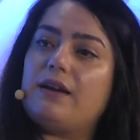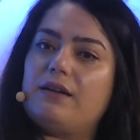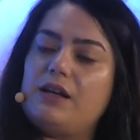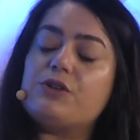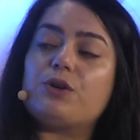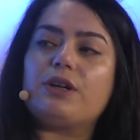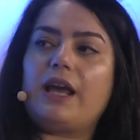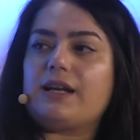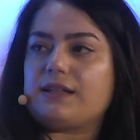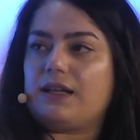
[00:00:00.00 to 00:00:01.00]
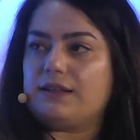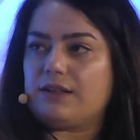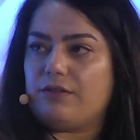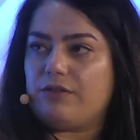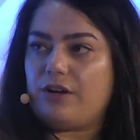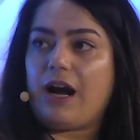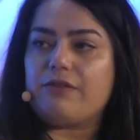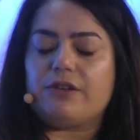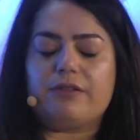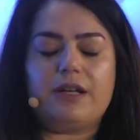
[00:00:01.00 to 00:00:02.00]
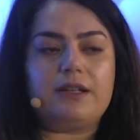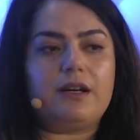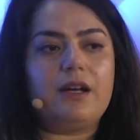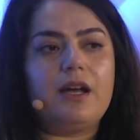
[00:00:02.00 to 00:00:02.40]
ensure the excellence of craft of data.